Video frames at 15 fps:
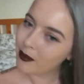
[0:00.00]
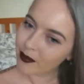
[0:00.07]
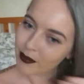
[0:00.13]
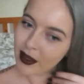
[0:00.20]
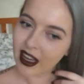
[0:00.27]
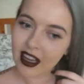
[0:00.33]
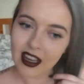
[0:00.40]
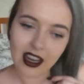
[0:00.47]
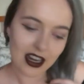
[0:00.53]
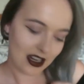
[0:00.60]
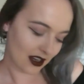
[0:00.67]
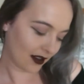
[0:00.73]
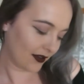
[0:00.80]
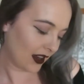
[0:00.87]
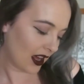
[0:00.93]
But I
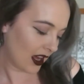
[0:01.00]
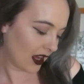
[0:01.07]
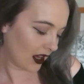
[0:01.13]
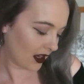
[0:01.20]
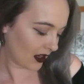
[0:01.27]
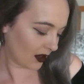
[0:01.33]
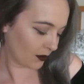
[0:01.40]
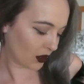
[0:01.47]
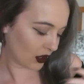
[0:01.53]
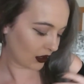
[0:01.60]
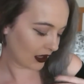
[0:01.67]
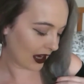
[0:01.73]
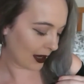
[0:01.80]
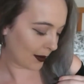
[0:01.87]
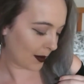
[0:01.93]
love it. I'm so
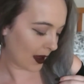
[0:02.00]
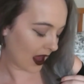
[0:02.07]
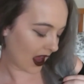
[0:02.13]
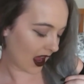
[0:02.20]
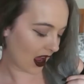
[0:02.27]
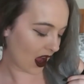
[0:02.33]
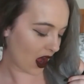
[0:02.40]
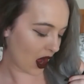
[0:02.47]
happy.